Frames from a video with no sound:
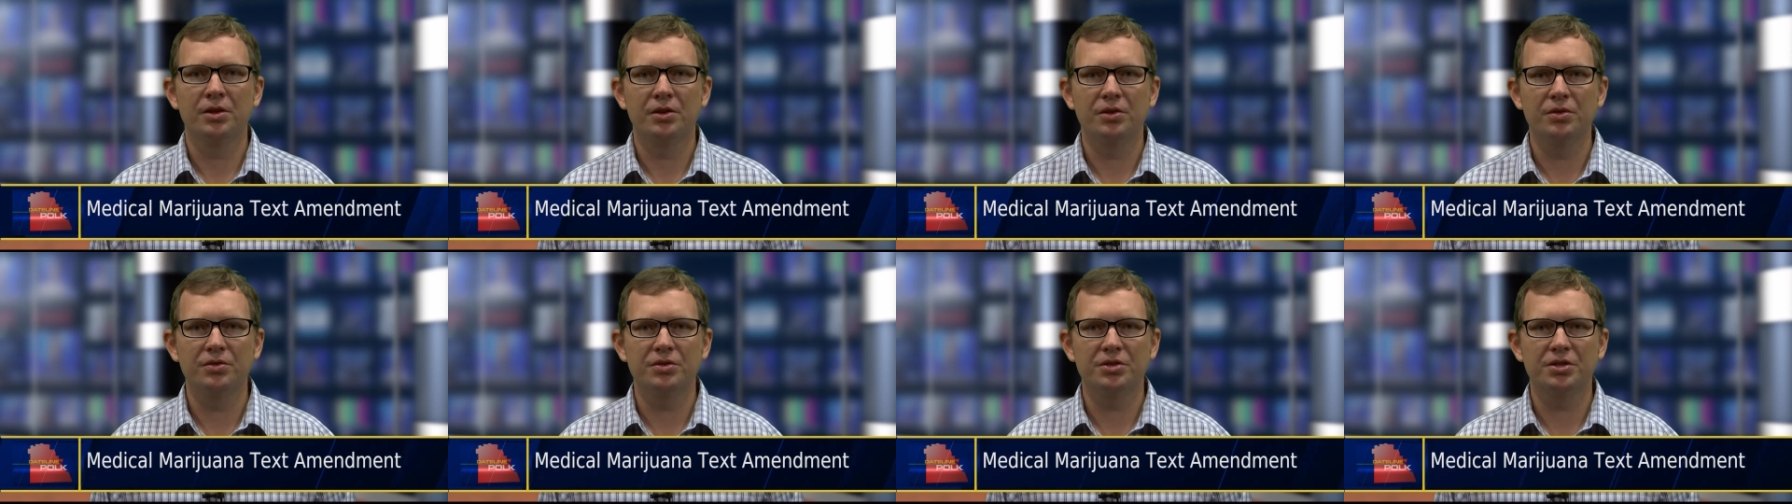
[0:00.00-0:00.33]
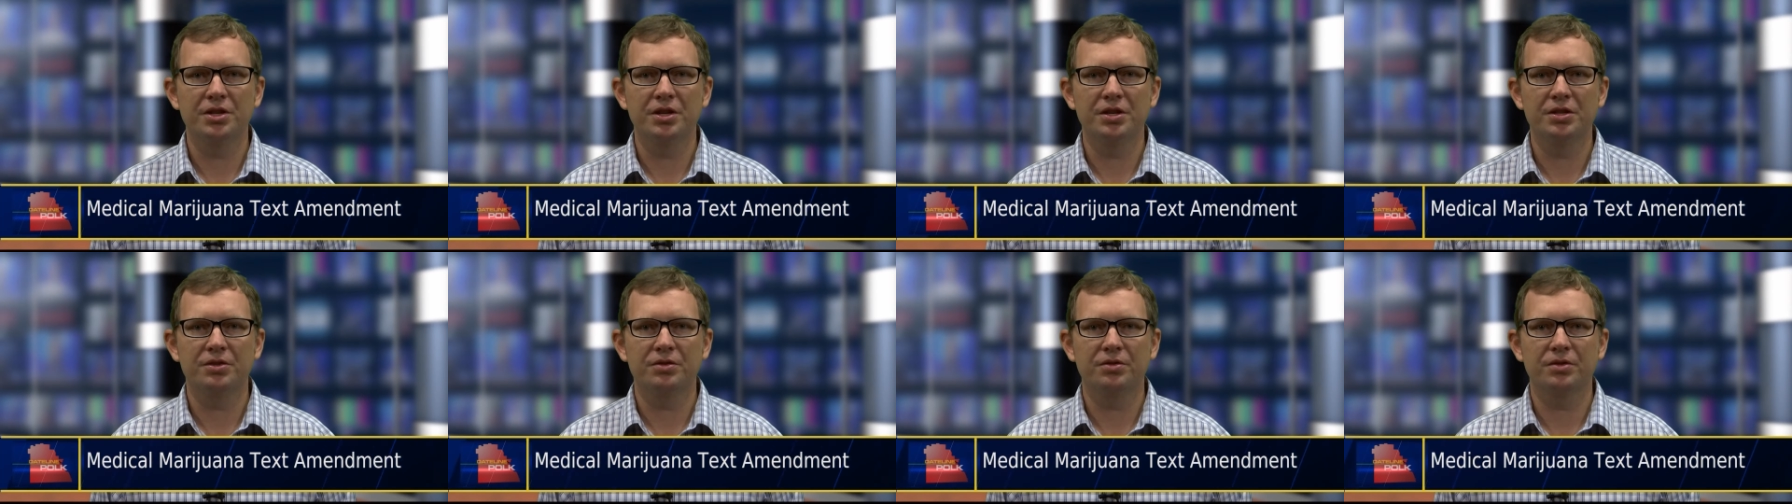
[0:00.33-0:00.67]
use
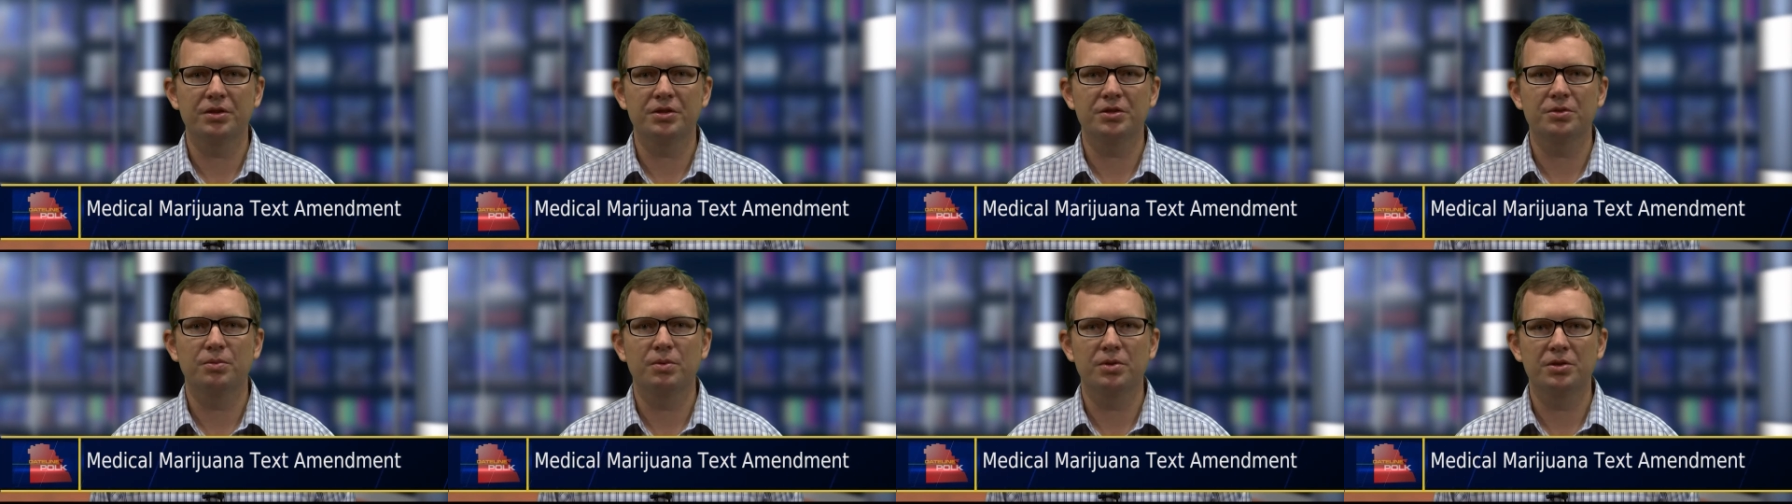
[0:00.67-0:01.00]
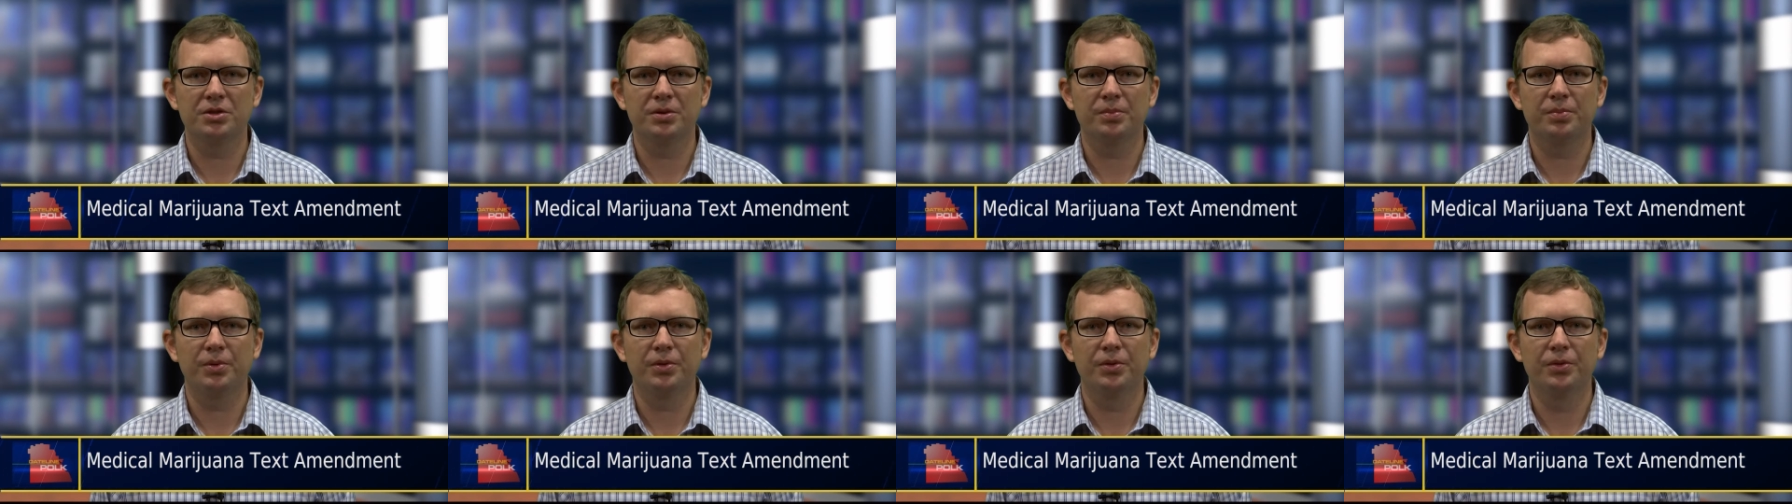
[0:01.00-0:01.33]
districts
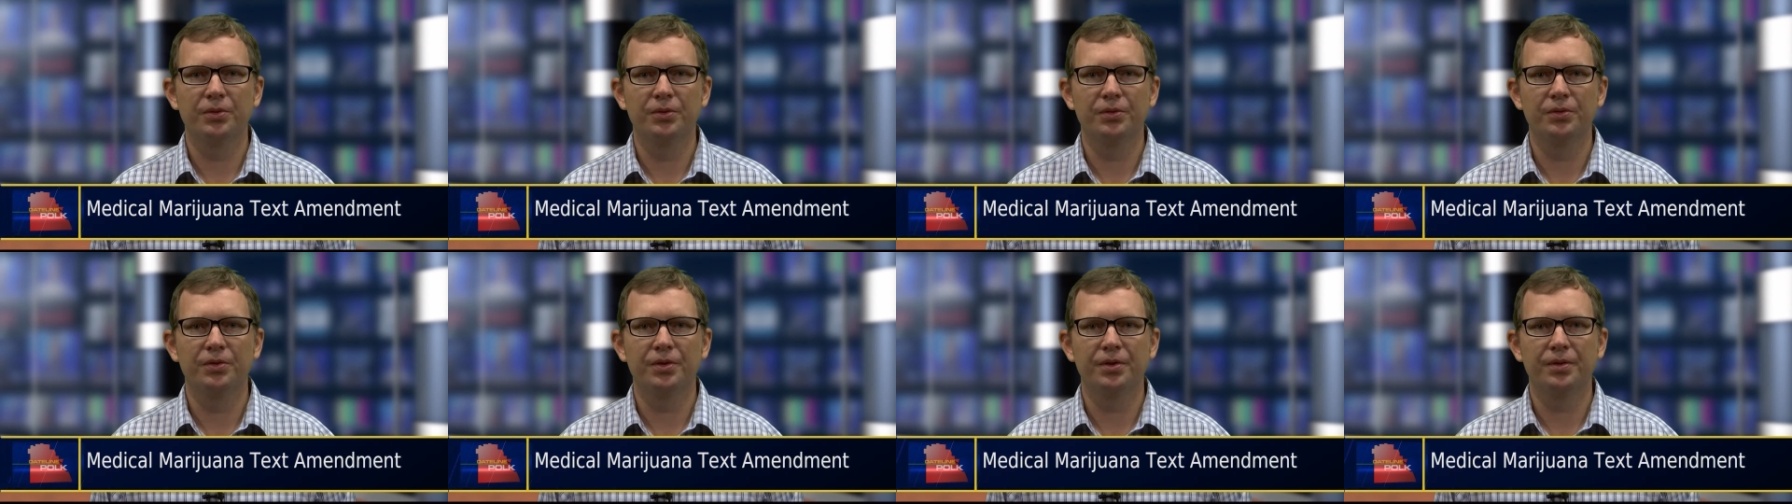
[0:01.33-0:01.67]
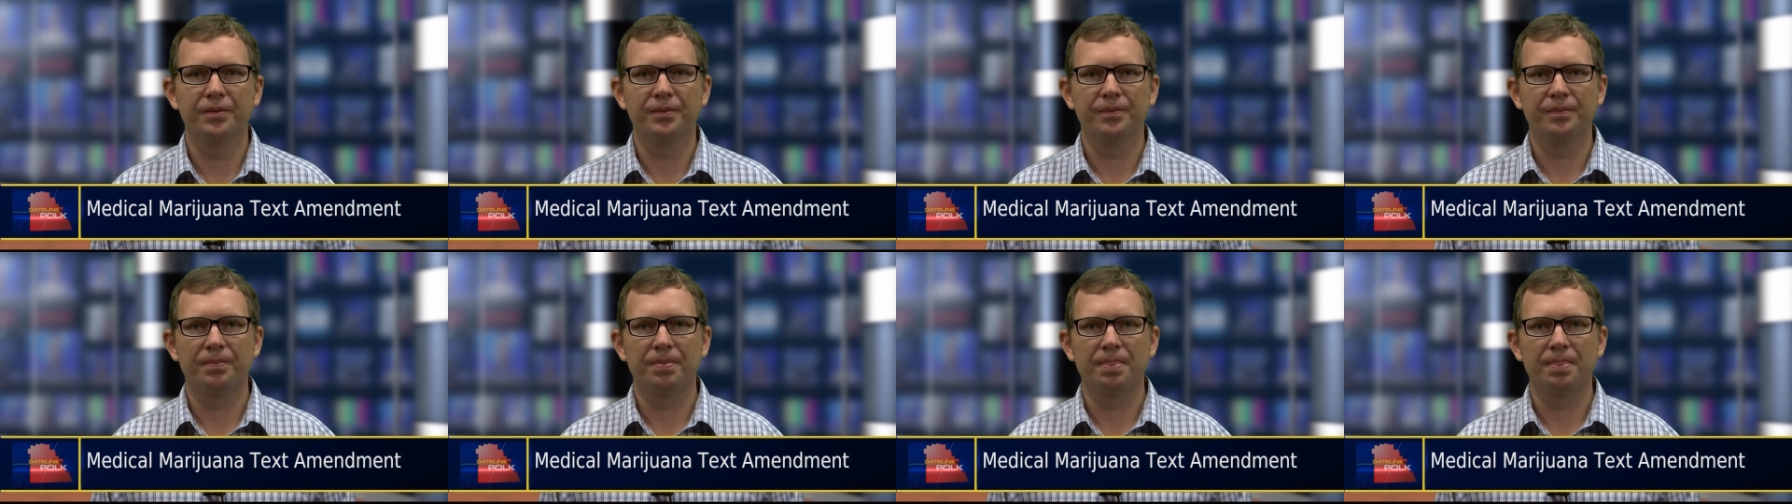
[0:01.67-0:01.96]
was approved.